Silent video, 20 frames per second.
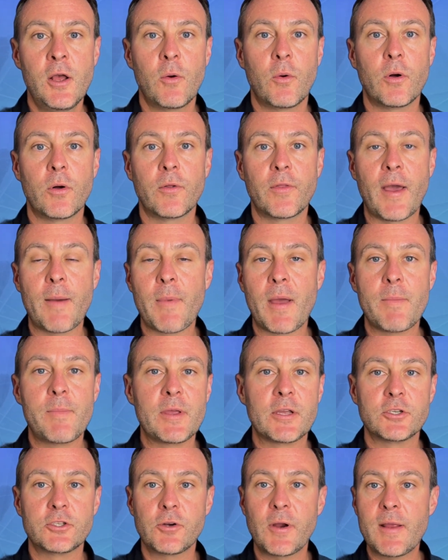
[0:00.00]
Well, that might be
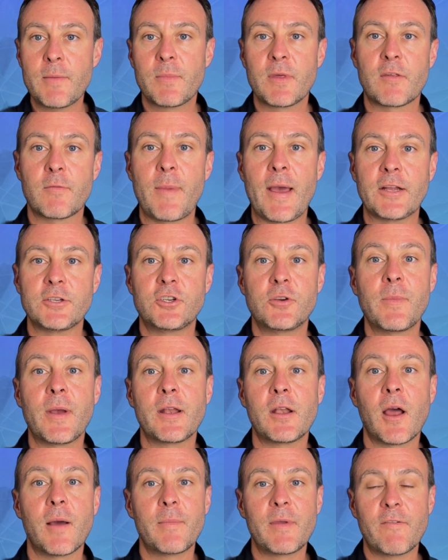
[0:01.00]
a trait mismatch. You
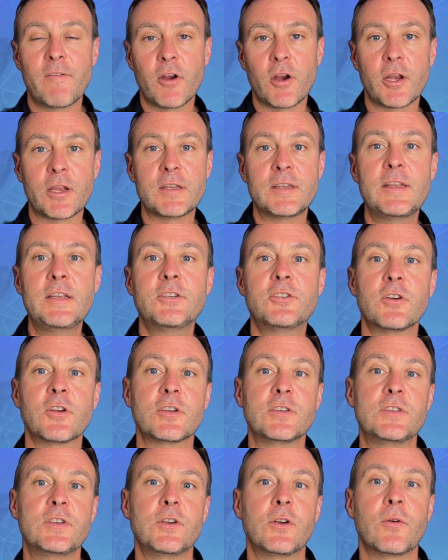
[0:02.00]
might not be a very good teacher
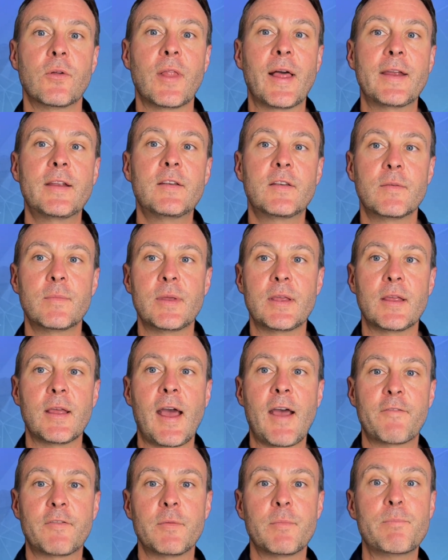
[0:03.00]
because you don't like to
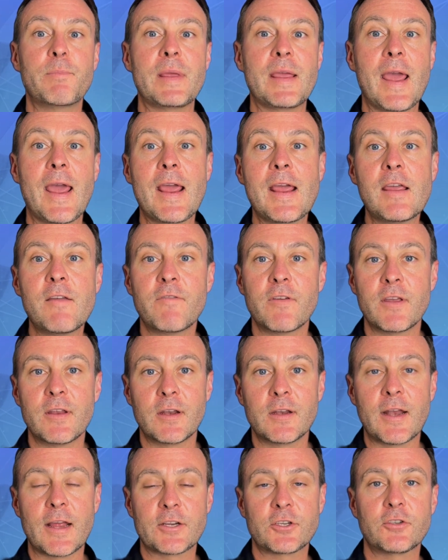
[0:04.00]
have to behave in
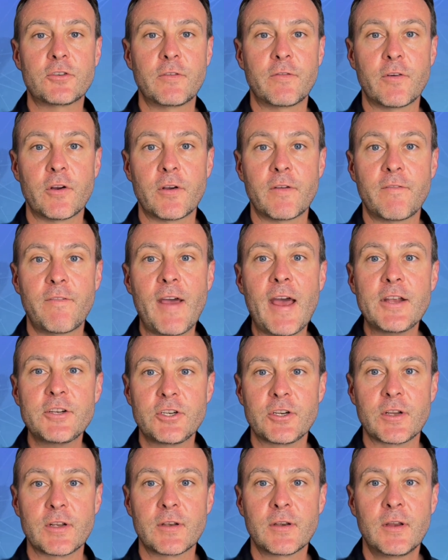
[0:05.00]
an extroverted
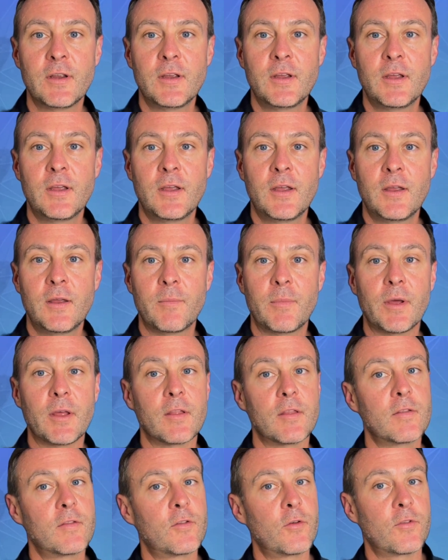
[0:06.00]
fashion.
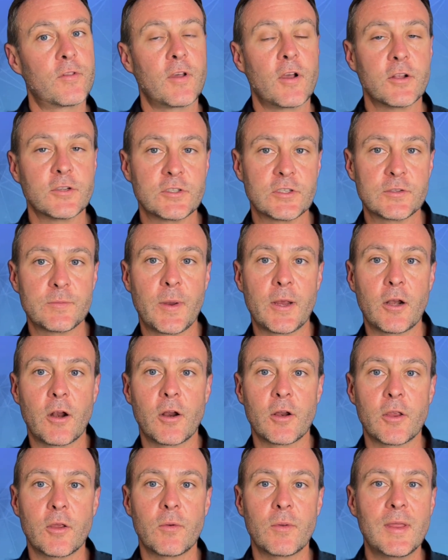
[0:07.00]
But sociologists might
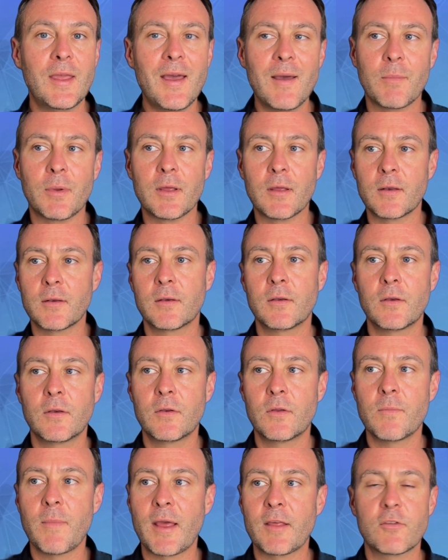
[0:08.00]
argue, yeah, but
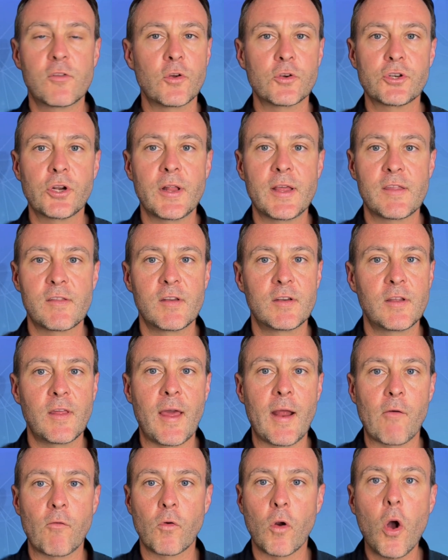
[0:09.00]
you might socialize into
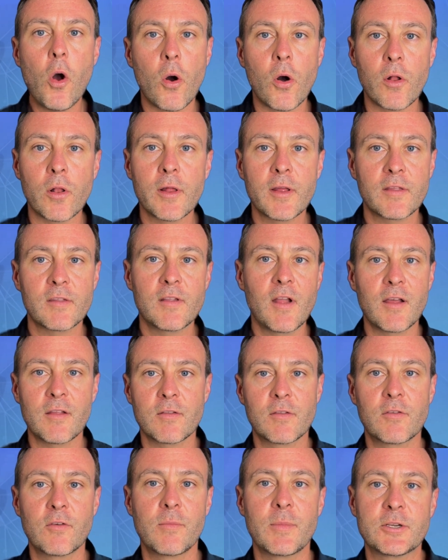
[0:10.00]
that role. It's not
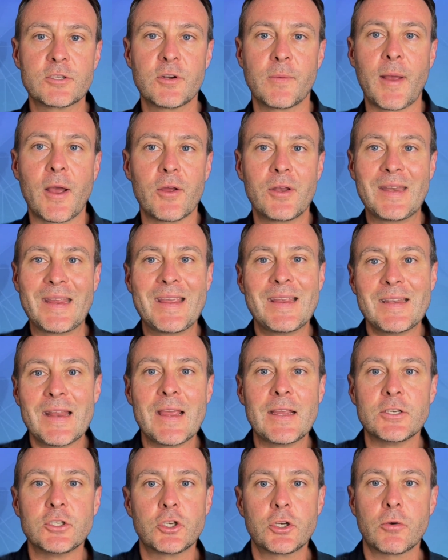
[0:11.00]
so much about an
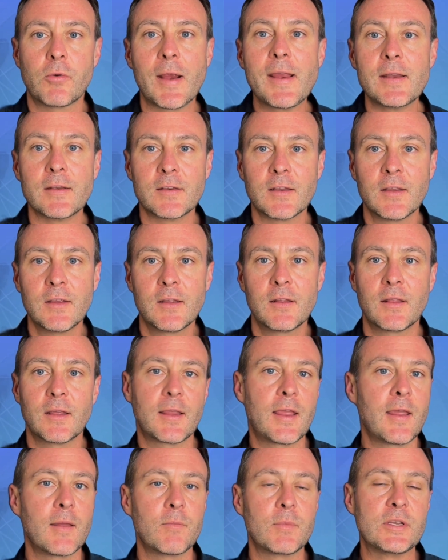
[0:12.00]
innate trait that
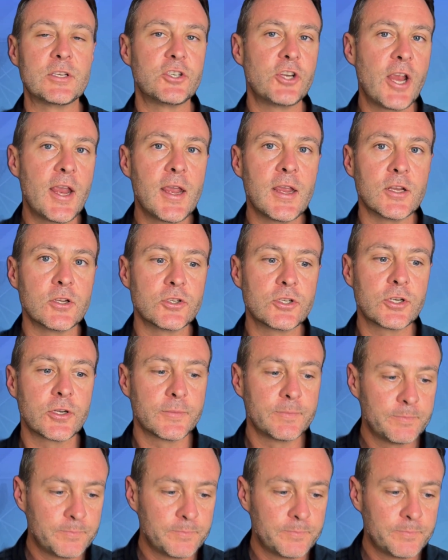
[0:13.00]
can't be changed.